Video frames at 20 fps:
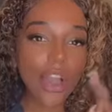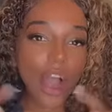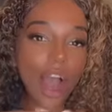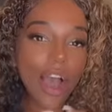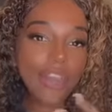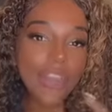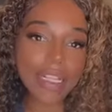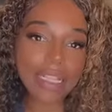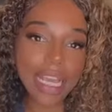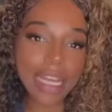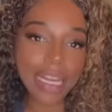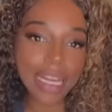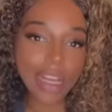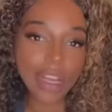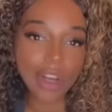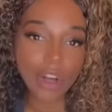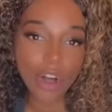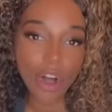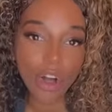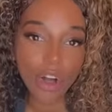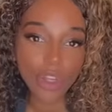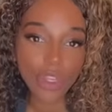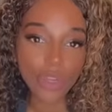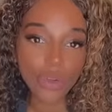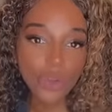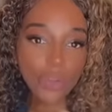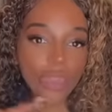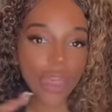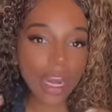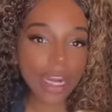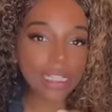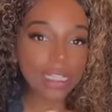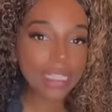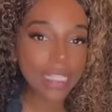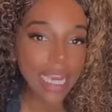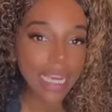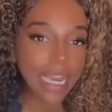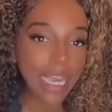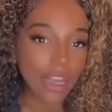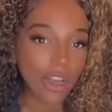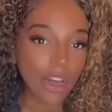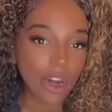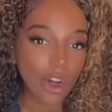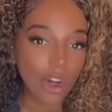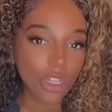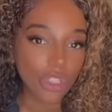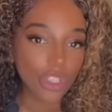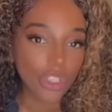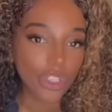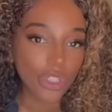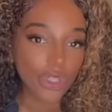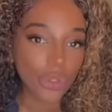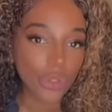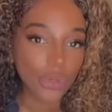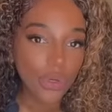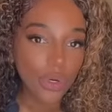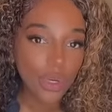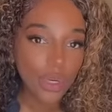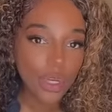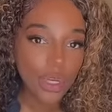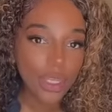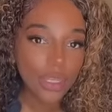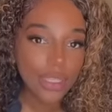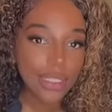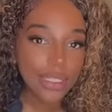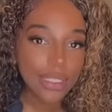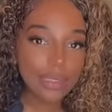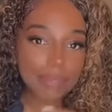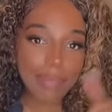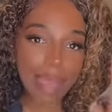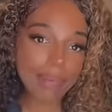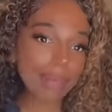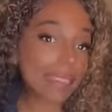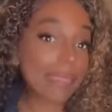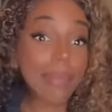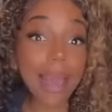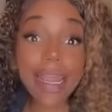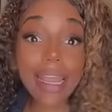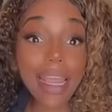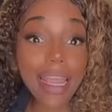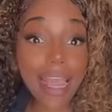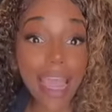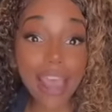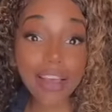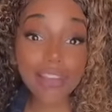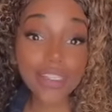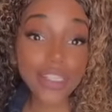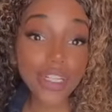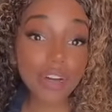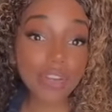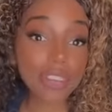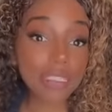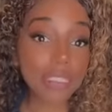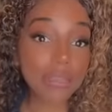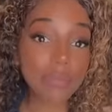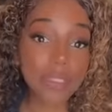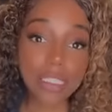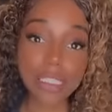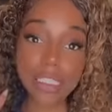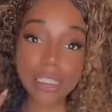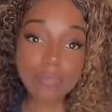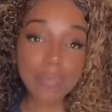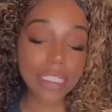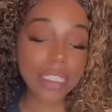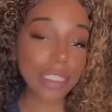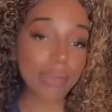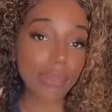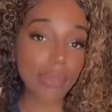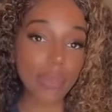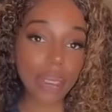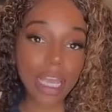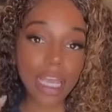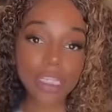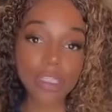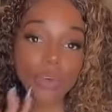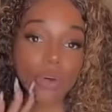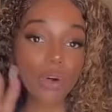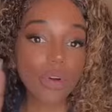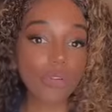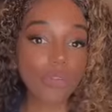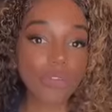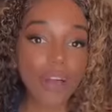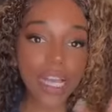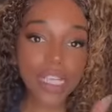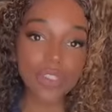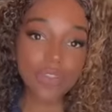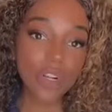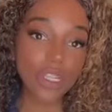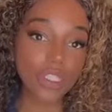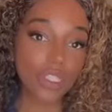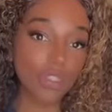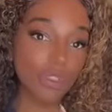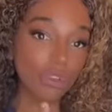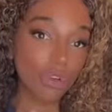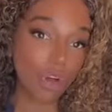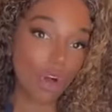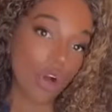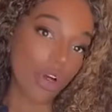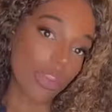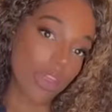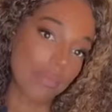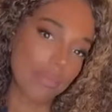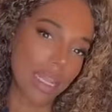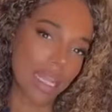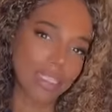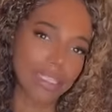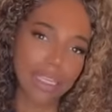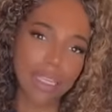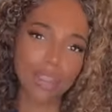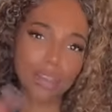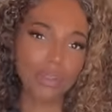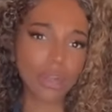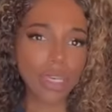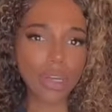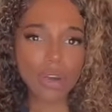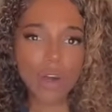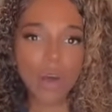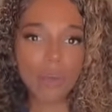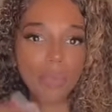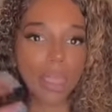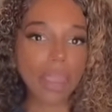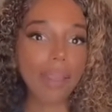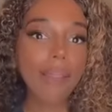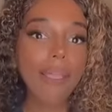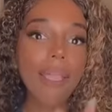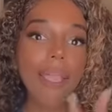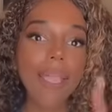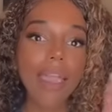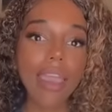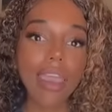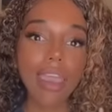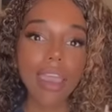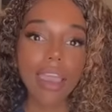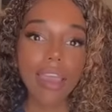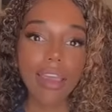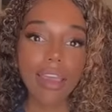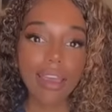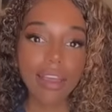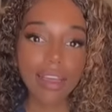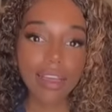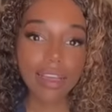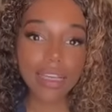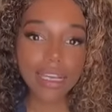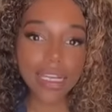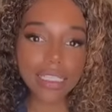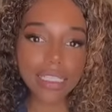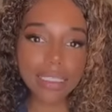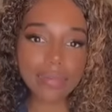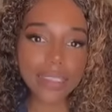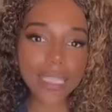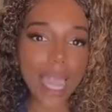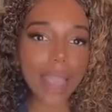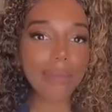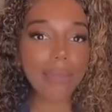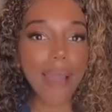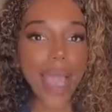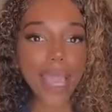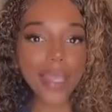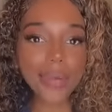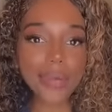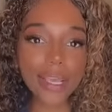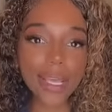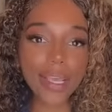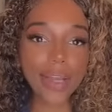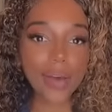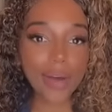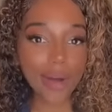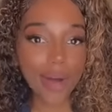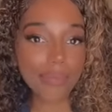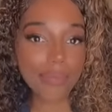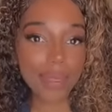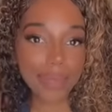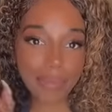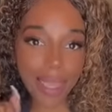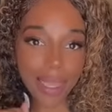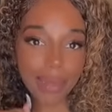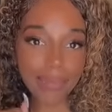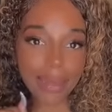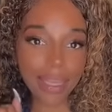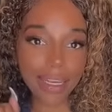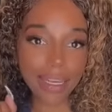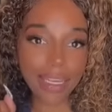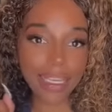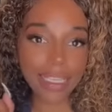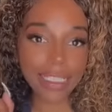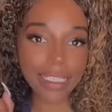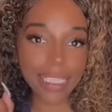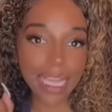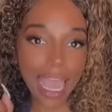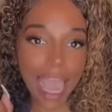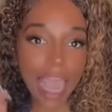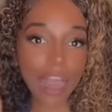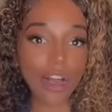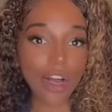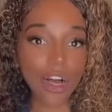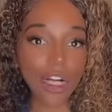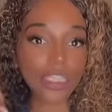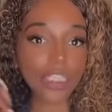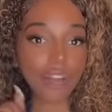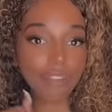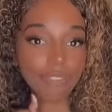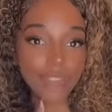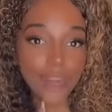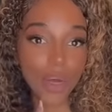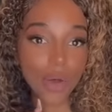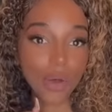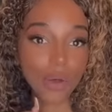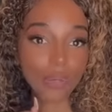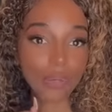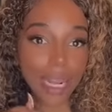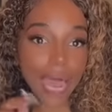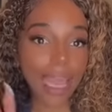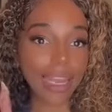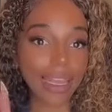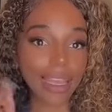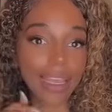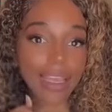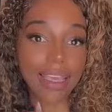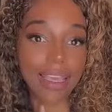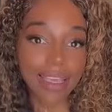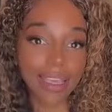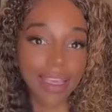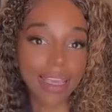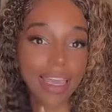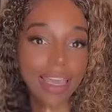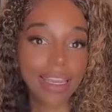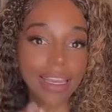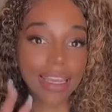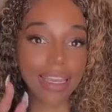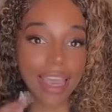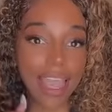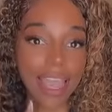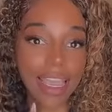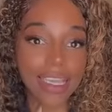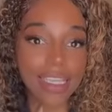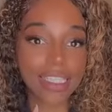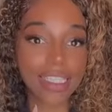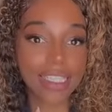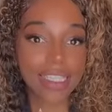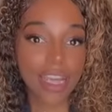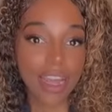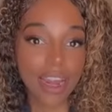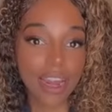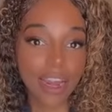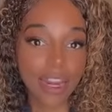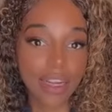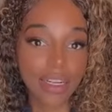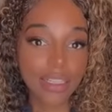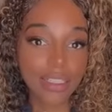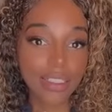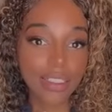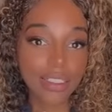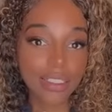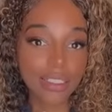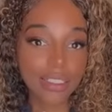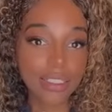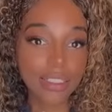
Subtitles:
y'all think they didn't call you. They're saying they called you. Maybe somebody didn't have service and was just miscommunication, or vice versa. You called them and they saying, you didn't call me. Because she was like, why you didn't call me, baby? And then he said, I called your phone, but I didn't get an answer.